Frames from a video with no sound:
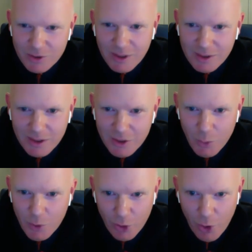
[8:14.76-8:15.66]
didn't know
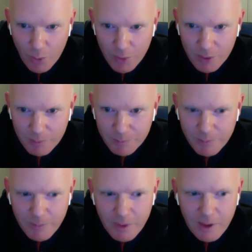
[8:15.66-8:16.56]
where to go with it.
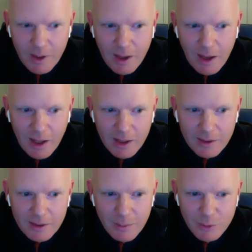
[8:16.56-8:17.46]

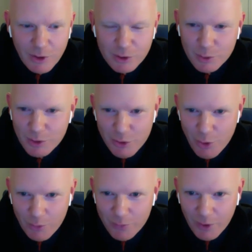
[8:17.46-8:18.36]
And it was also just
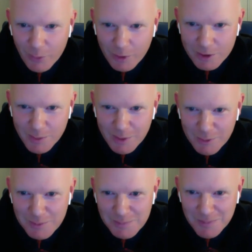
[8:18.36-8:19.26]
no fun
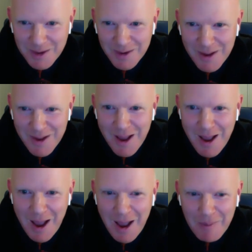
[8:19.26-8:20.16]
whatsoever.
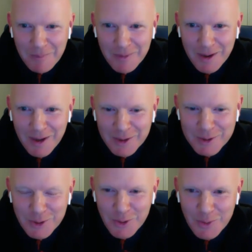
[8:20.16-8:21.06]
and
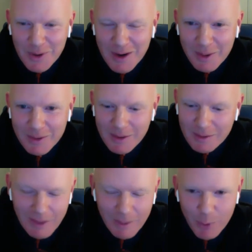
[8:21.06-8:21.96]
so I
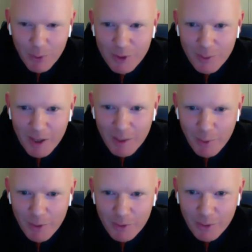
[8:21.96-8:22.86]
put it on the back
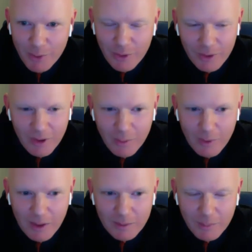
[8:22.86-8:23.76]
burner and thought, oh,
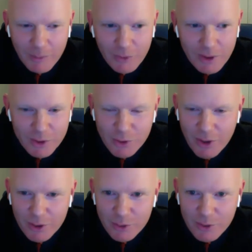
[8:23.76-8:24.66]
well, I'm not really sure how
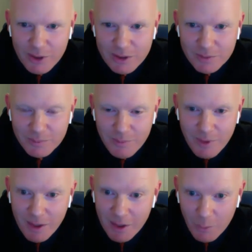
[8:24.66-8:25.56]
to do this.
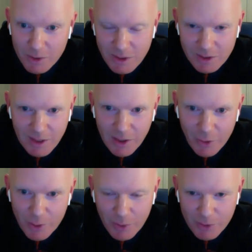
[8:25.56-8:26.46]
And it wasn't until I
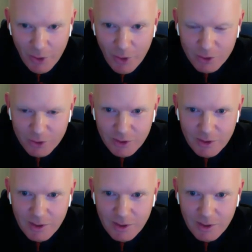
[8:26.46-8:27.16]
heard about the auction